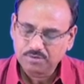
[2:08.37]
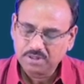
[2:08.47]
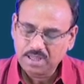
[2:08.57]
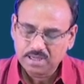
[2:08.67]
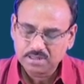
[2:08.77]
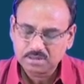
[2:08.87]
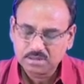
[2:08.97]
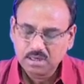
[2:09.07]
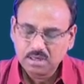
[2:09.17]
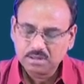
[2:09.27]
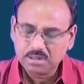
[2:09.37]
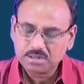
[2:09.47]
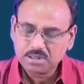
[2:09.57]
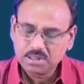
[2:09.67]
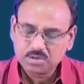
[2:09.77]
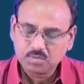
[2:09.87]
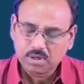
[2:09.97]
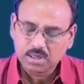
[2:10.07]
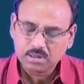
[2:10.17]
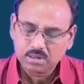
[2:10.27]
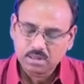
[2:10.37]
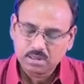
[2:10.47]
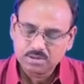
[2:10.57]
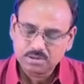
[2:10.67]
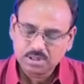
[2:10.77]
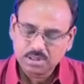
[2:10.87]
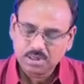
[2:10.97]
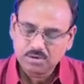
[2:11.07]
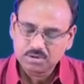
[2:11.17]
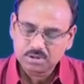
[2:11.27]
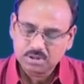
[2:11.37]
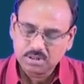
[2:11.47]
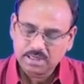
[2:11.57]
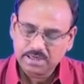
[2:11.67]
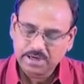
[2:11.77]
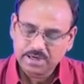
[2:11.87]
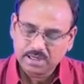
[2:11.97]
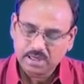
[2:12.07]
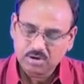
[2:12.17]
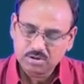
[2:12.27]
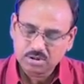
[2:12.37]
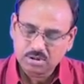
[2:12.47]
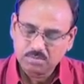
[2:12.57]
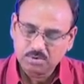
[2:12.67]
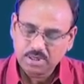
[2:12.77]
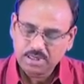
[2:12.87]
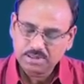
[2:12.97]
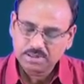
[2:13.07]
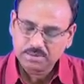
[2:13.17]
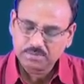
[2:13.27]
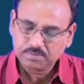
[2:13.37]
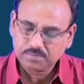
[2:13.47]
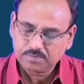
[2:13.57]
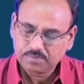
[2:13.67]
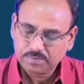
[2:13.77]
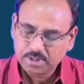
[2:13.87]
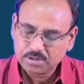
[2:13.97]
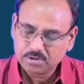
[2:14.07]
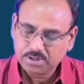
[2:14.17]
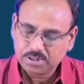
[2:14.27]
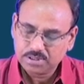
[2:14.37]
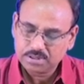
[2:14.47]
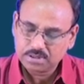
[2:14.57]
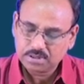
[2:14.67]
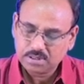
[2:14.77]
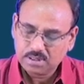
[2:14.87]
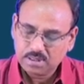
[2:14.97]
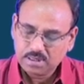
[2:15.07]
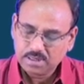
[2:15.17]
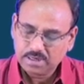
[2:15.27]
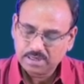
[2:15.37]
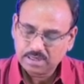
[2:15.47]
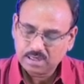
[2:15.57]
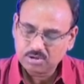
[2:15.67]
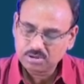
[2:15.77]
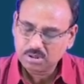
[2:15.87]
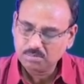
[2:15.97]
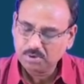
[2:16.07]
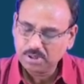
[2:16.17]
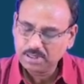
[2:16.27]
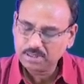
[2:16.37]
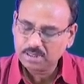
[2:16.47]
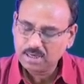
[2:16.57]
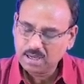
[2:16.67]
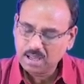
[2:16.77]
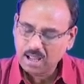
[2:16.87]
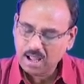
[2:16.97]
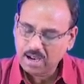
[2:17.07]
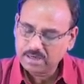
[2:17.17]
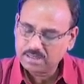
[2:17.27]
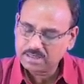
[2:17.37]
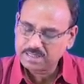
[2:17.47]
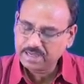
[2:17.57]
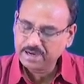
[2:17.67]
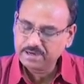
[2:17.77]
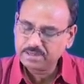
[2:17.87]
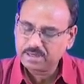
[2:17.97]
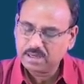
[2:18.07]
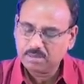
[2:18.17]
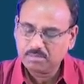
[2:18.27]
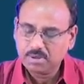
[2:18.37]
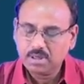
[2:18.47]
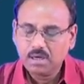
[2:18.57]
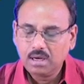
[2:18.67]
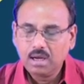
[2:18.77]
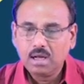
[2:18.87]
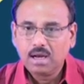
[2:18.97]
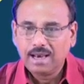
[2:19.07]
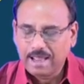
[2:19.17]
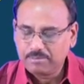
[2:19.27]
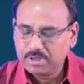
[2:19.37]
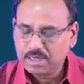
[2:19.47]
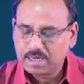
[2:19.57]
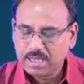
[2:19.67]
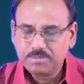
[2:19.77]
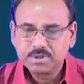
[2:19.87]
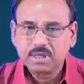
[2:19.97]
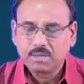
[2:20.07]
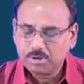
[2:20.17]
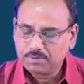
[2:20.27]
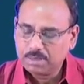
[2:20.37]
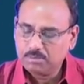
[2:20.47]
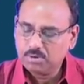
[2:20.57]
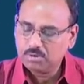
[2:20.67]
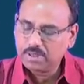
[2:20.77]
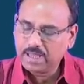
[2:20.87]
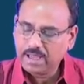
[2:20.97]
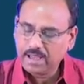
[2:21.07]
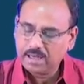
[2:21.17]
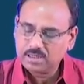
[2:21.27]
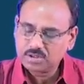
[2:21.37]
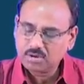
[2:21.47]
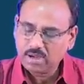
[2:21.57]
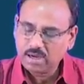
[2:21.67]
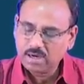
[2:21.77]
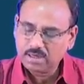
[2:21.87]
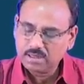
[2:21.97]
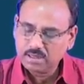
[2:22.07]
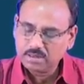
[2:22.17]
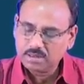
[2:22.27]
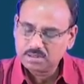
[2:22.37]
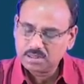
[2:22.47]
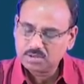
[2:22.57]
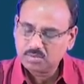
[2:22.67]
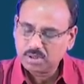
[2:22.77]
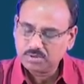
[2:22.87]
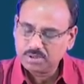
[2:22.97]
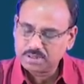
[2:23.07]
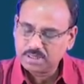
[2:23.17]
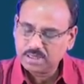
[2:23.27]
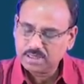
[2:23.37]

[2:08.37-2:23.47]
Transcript: this is what constitutes the data loss component. So, it is data loss component, and the second term lambda times sum of W k L squared, this is what we said